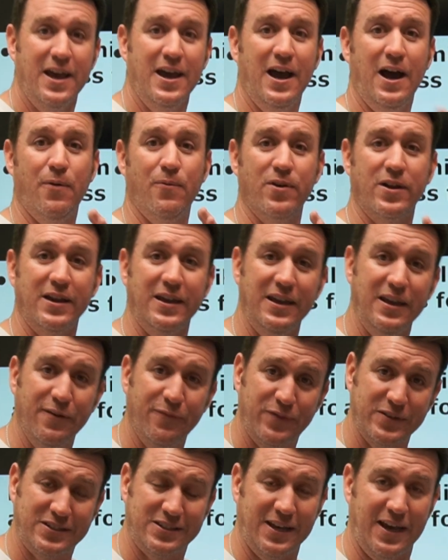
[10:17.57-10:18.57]
I want to
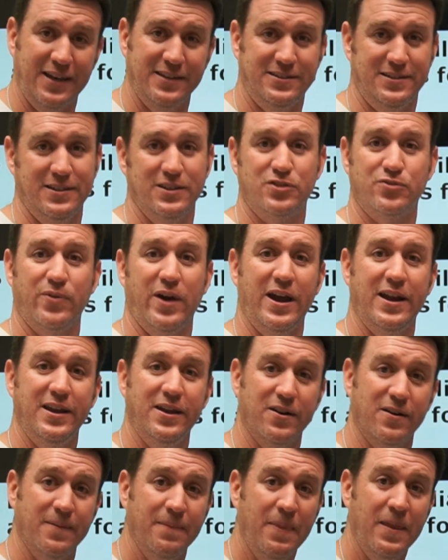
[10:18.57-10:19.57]
emphasize this right
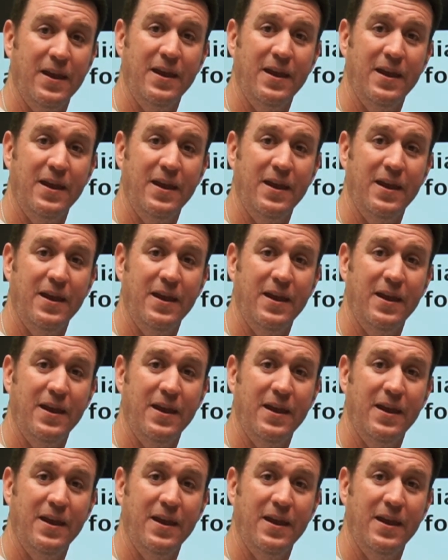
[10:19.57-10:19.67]
here.